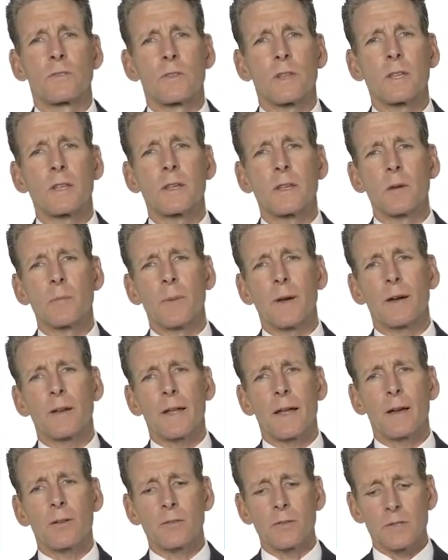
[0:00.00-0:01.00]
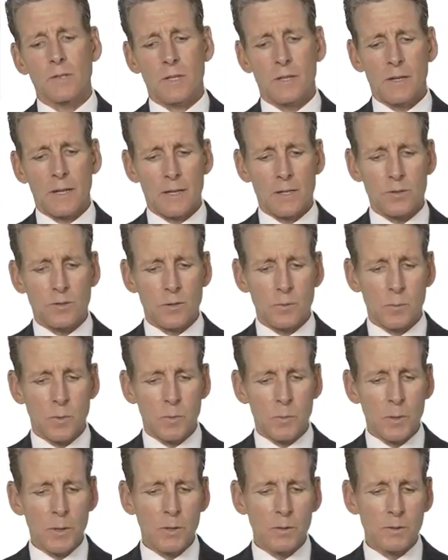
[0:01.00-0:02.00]
thinking about how this can actually be
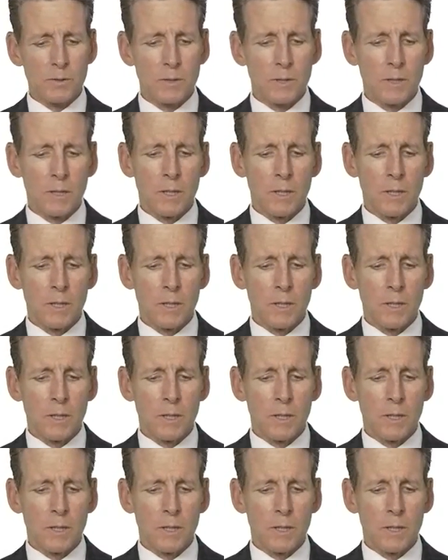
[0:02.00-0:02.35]
built,